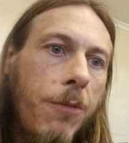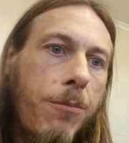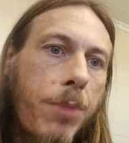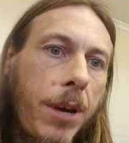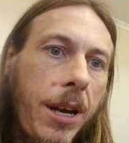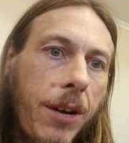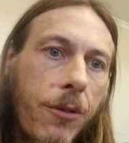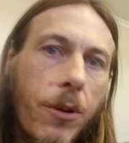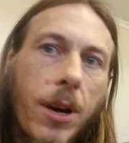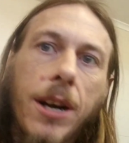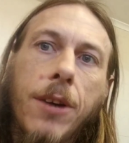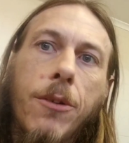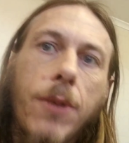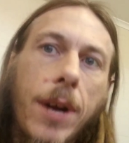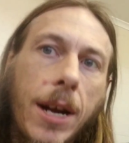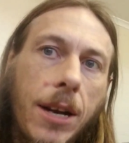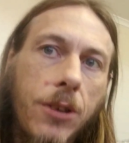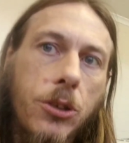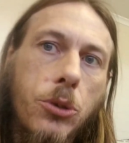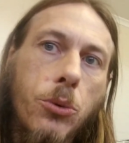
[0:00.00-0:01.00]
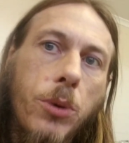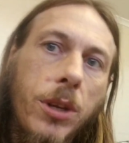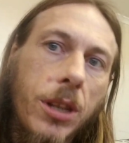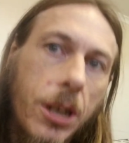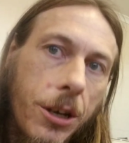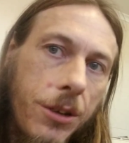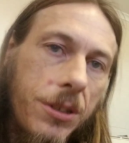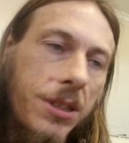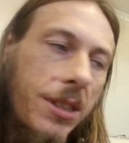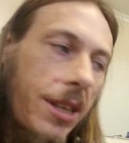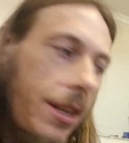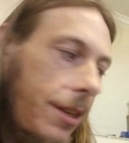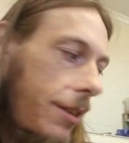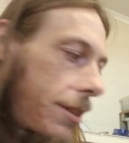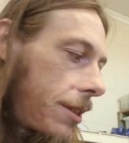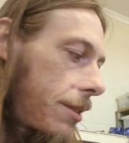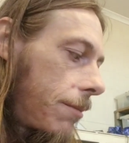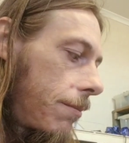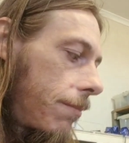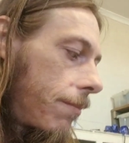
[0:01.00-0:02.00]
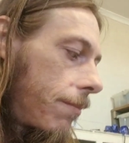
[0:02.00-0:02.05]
been running around doing those things.